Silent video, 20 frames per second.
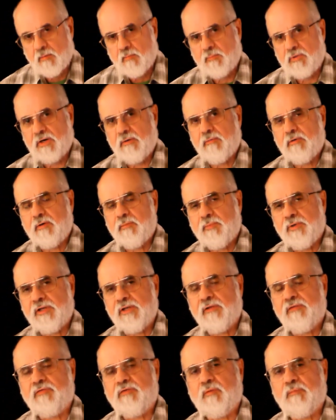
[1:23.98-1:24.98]
But I want to
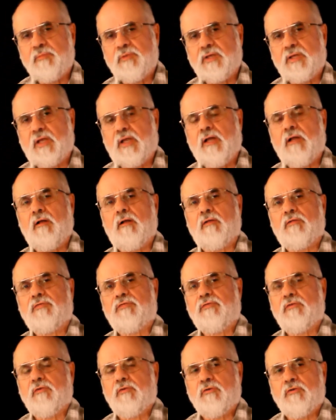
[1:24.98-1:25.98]
bring in something
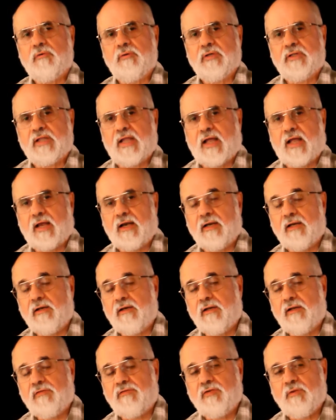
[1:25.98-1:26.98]
else during that,
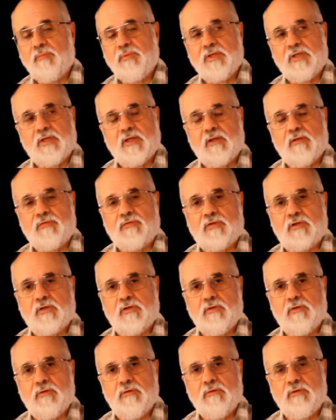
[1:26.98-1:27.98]
and it's something else that
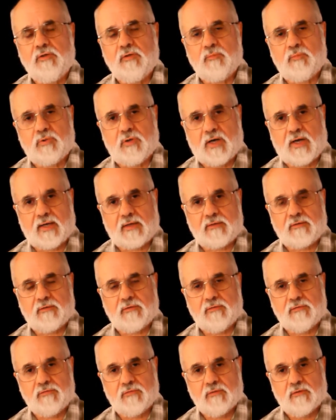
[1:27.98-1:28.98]
you can
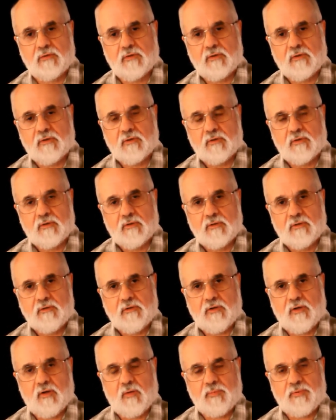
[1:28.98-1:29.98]
practice
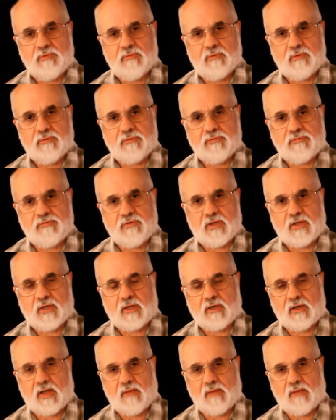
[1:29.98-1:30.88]
to help you understand.